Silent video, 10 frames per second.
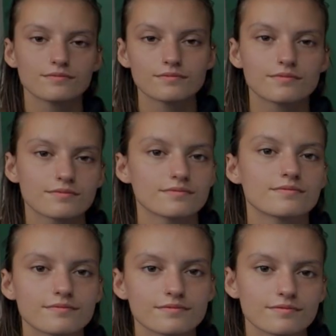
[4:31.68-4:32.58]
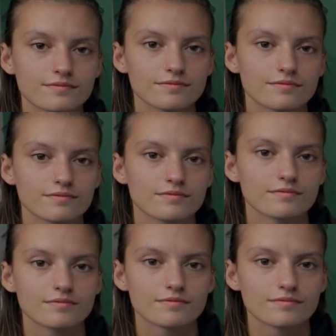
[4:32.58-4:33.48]

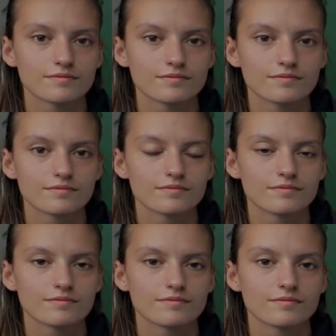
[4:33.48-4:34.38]
No words are spoken by the person on screen.